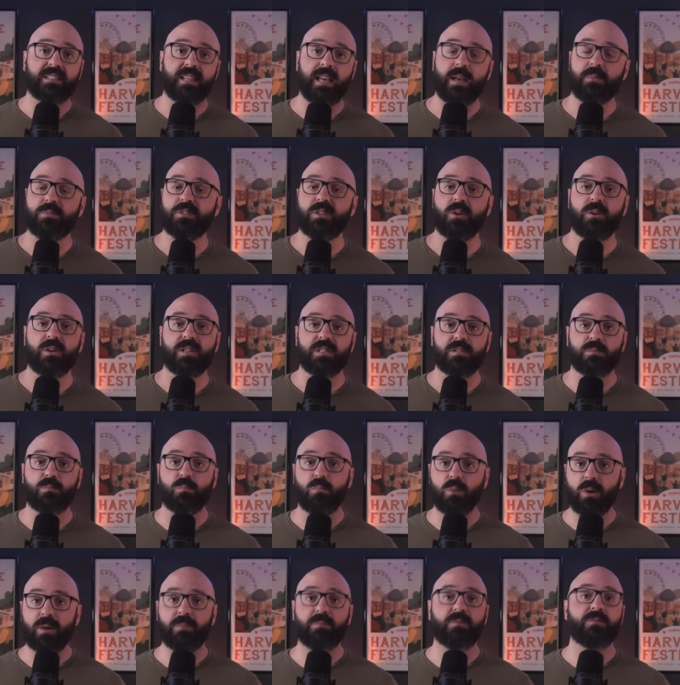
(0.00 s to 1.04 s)
the episode is
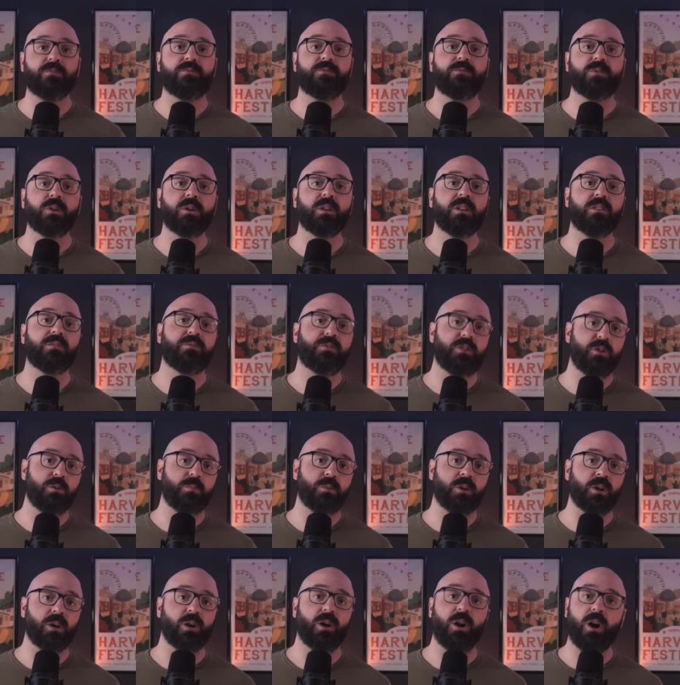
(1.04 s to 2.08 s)
brimmed full of
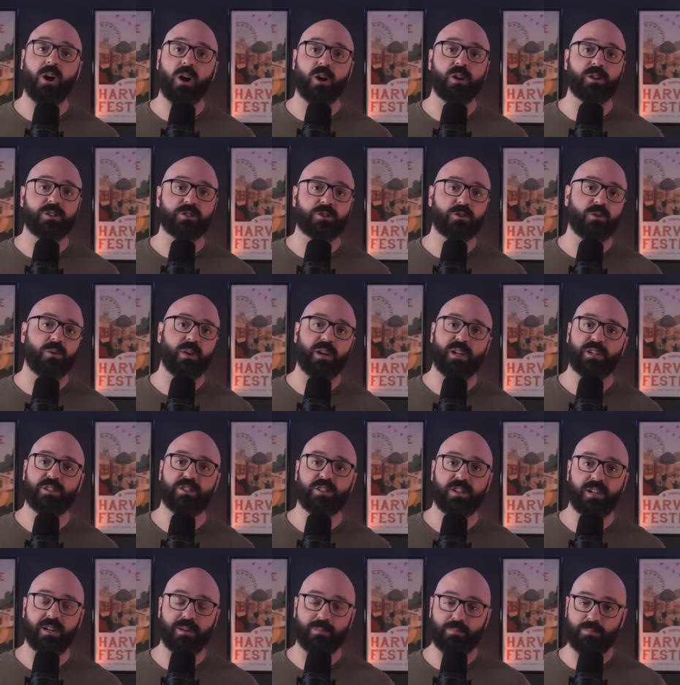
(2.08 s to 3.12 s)
humor, heart
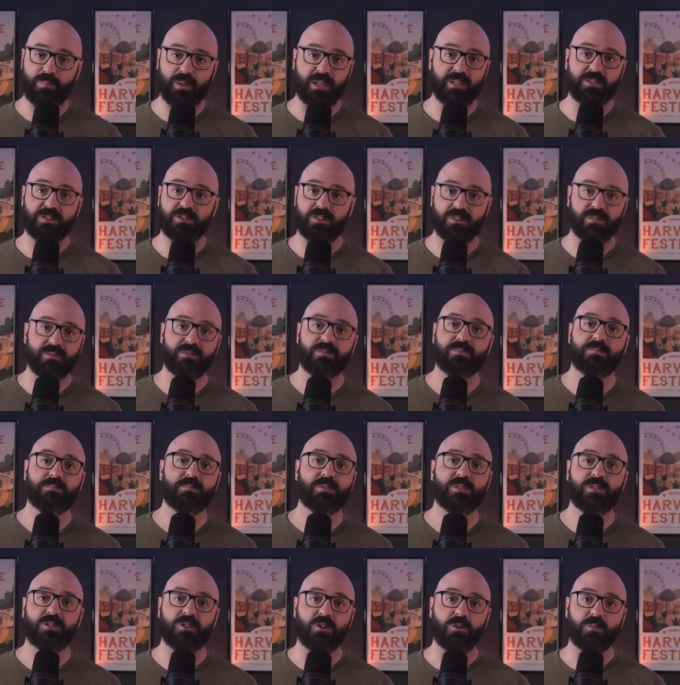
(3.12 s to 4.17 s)
cringe, and a pinch of
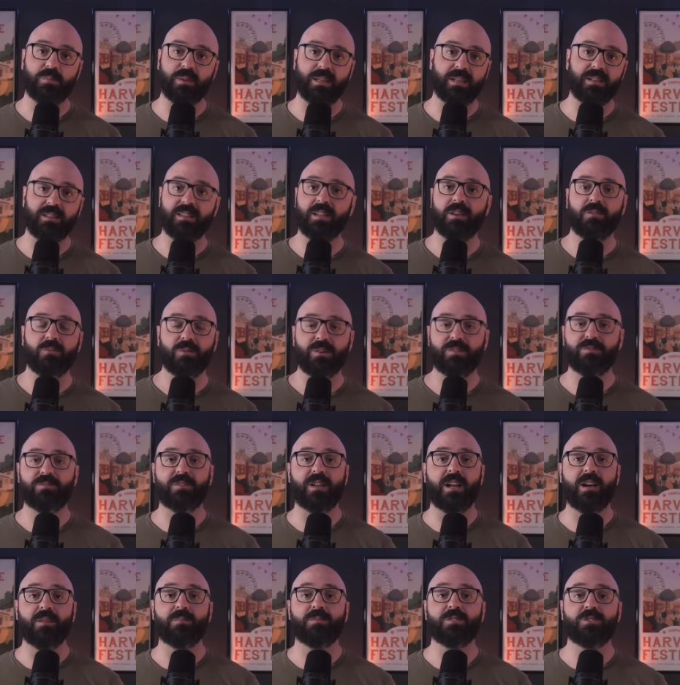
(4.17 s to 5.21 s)
stupid that we've
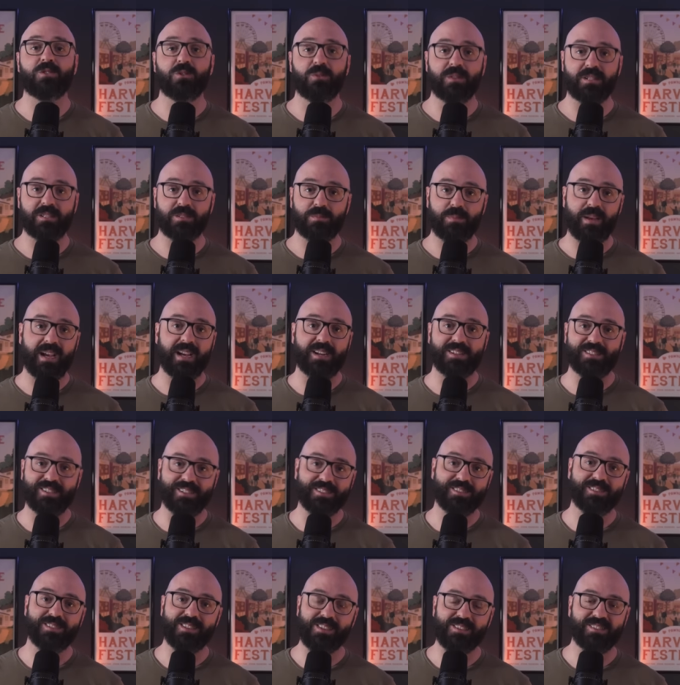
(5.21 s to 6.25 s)
come to expect
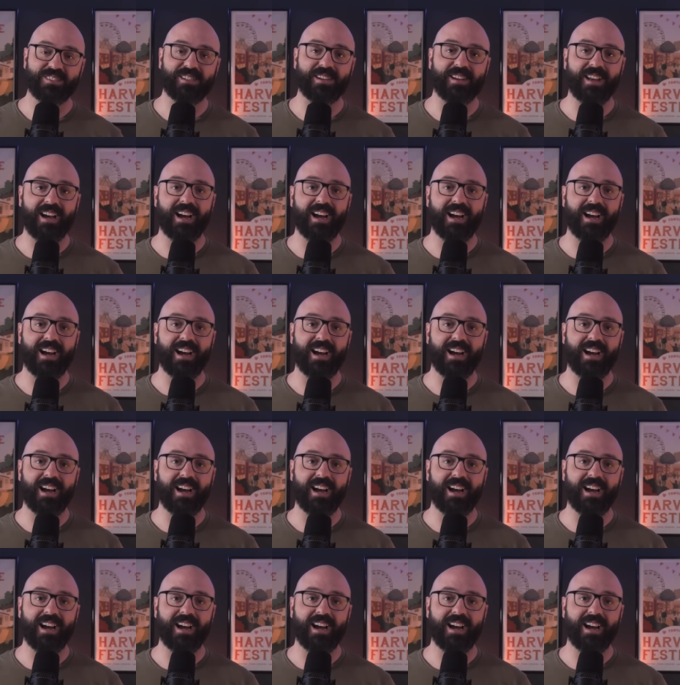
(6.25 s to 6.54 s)
in season